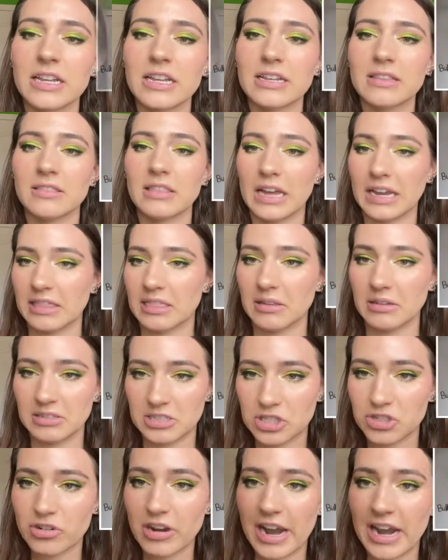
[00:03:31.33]
like the
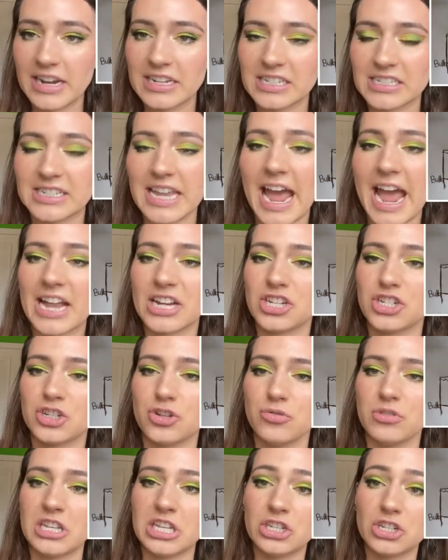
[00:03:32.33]
strand, is attached to
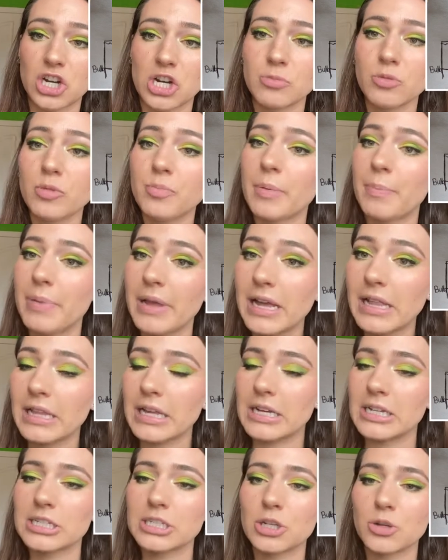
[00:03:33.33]
the dermal
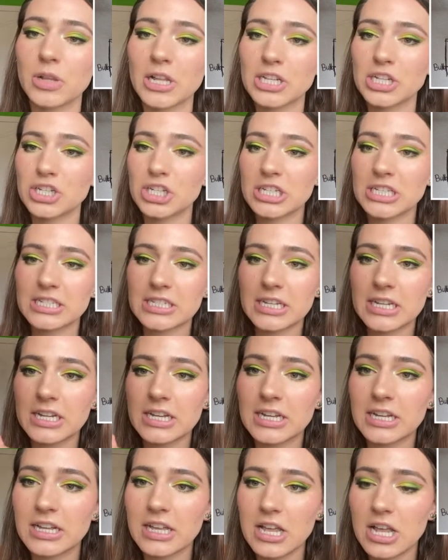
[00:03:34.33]
papilla. So let's
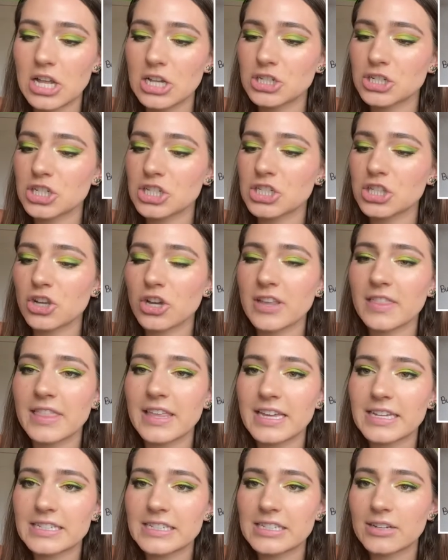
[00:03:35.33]
just look at
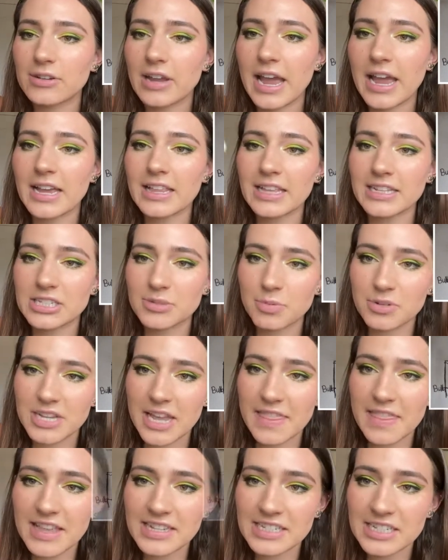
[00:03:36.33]
this, okay? Let's
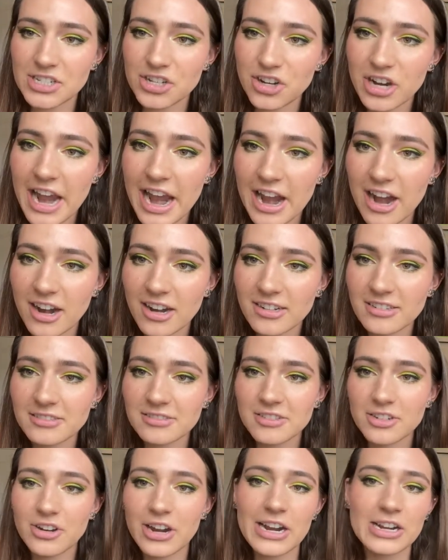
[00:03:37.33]
pretend this is your hair
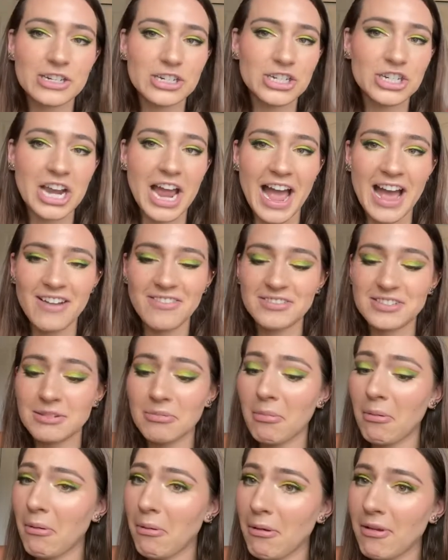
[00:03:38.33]
shaft.
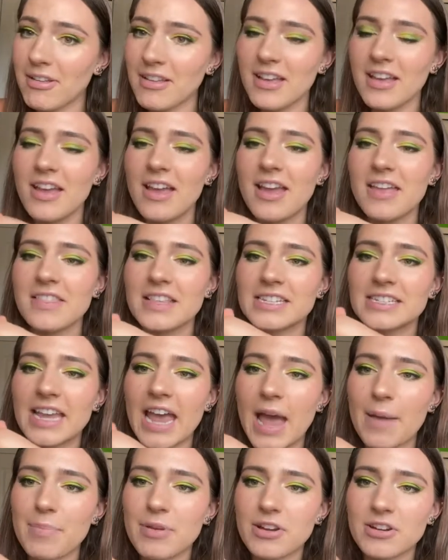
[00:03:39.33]
This
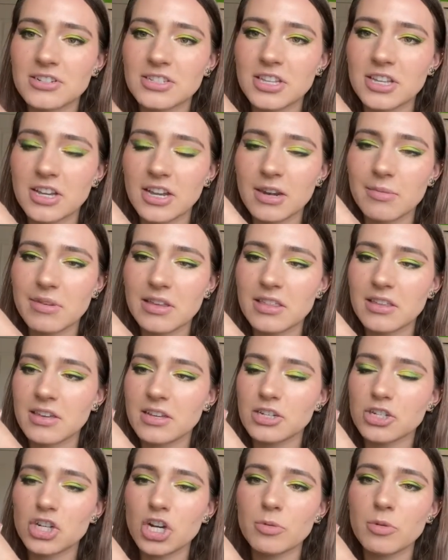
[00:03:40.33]
cap here is gonna be the
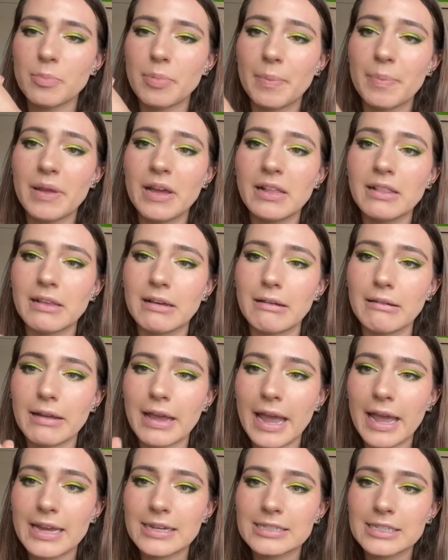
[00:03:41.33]
dermal papilla,
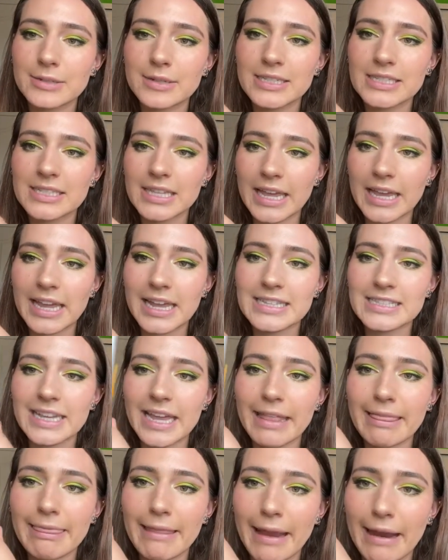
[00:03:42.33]
okay? So it's
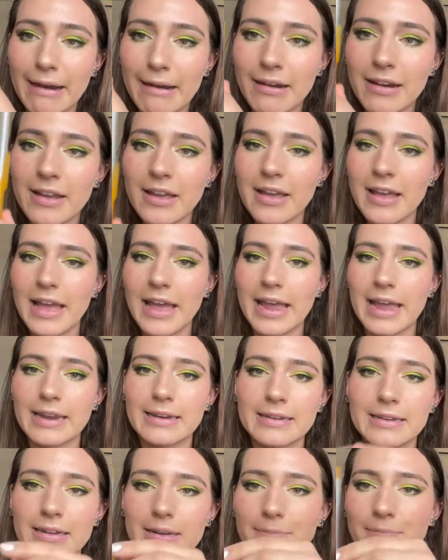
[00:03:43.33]
in there.
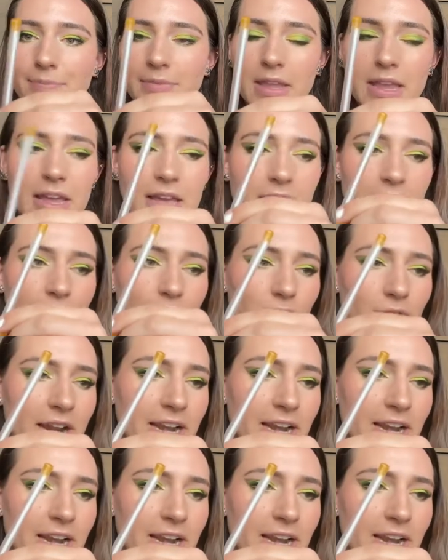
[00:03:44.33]
And right